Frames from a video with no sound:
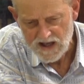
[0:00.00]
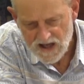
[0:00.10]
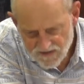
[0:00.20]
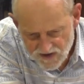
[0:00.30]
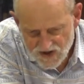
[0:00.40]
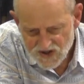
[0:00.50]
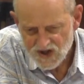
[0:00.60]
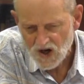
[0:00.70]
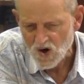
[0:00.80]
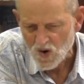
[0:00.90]
even
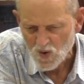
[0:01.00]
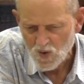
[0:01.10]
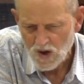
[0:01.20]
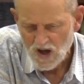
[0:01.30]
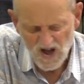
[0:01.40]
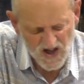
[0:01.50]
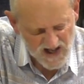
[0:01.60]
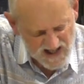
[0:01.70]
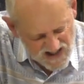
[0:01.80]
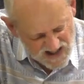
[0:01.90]
so,
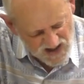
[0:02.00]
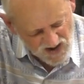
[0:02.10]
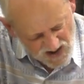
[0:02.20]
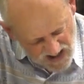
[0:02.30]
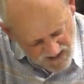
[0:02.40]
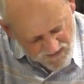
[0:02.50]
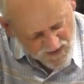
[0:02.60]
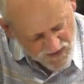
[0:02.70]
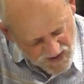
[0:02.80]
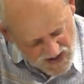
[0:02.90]
he's still
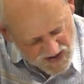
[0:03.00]
left with